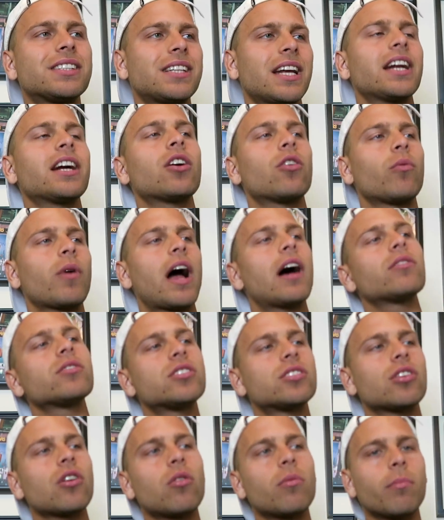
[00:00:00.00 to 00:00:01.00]
sitting around
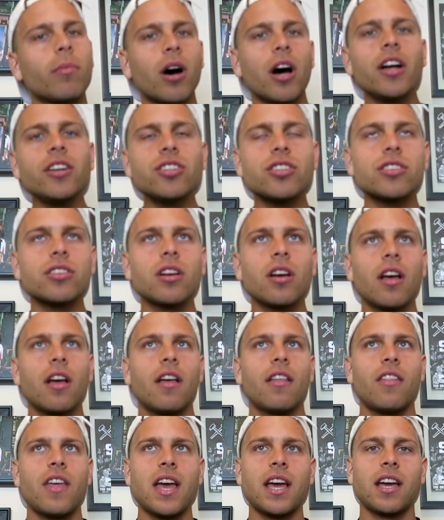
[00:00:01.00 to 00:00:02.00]
so much,
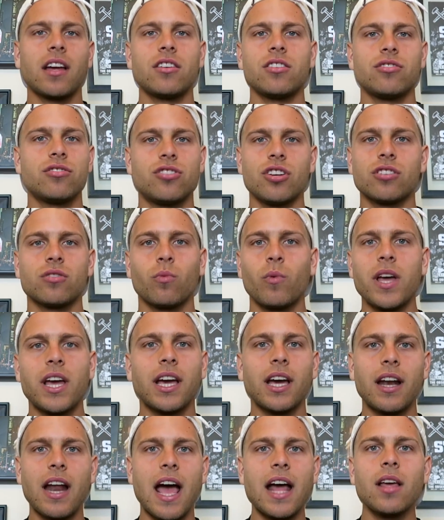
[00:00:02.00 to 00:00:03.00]
they can just
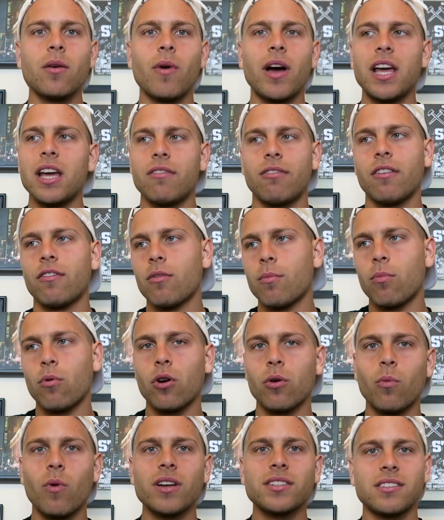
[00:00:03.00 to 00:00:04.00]
weaken anyway, even if the
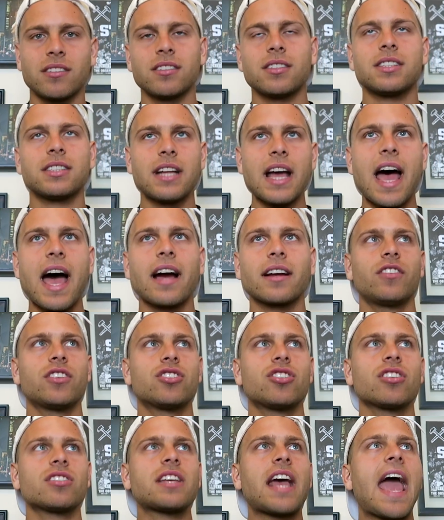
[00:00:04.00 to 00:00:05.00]
board wasn't stacked. If
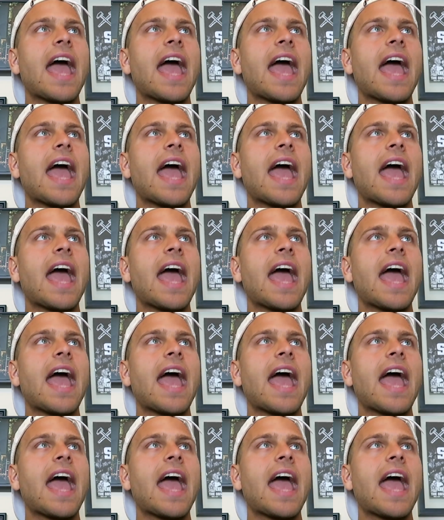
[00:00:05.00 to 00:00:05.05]
it's just